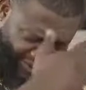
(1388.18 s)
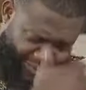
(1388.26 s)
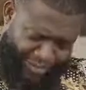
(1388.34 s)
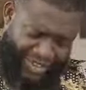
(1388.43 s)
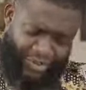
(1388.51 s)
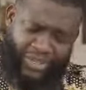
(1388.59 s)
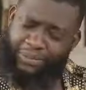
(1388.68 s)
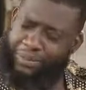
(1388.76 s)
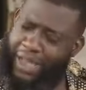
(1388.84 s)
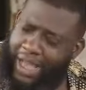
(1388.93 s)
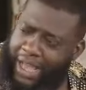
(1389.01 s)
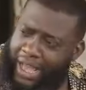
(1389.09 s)
Bath me with
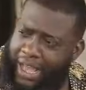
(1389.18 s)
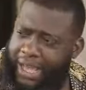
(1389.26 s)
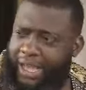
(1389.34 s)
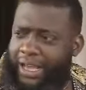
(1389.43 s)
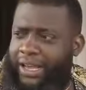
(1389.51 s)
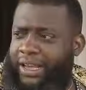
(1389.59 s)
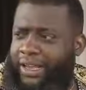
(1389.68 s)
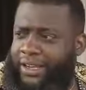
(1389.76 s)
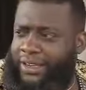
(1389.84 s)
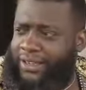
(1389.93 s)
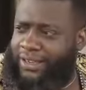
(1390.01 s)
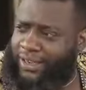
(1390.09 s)
bath.
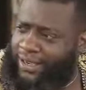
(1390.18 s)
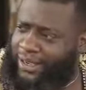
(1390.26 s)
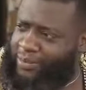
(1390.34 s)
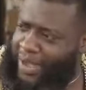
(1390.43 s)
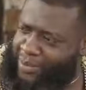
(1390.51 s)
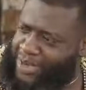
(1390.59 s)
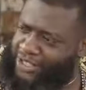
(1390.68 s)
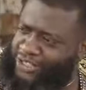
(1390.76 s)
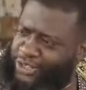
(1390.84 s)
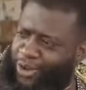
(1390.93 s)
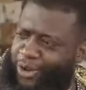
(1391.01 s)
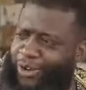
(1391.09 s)
Make me
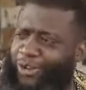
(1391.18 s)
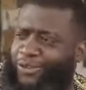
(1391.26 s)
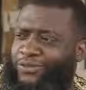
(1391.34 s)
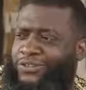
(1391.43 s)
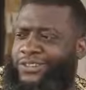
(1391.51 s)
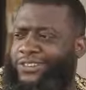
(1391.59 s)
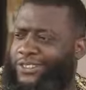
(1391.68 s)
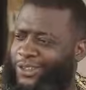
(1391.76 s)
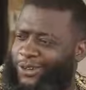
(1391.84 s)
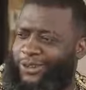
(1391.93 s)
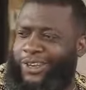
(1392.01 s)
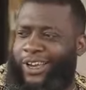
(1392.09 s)
soft, you
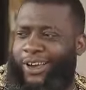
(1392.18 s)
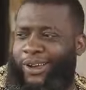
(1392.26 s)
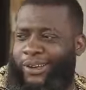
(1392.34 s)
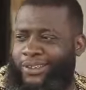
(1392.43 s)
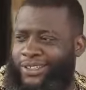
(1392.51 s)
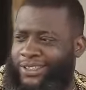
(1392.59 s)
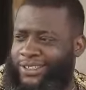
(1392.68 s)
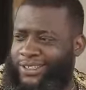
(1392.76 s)
know now.